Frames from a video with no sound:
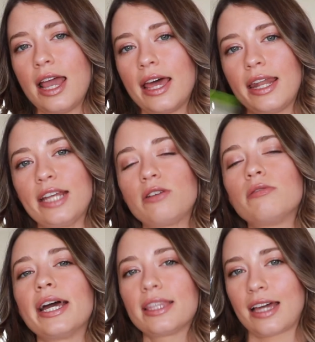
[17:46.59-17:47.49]
and I
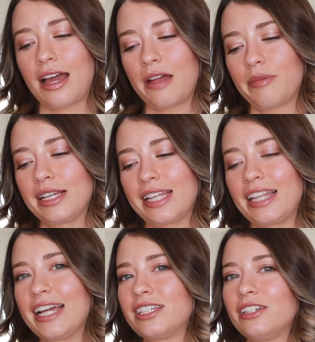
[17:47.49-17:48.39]
don't like that because
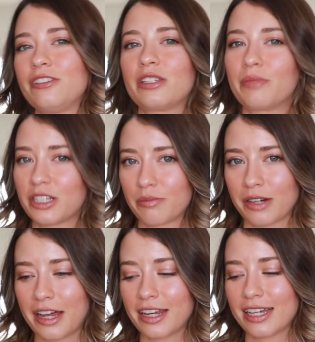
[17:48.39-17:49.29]
I like to use a bunch of
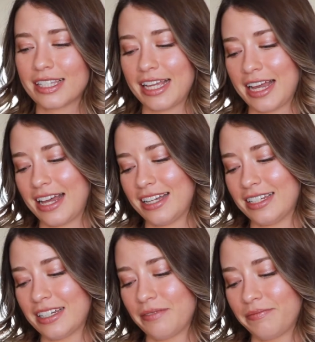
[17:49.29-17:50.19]
products, and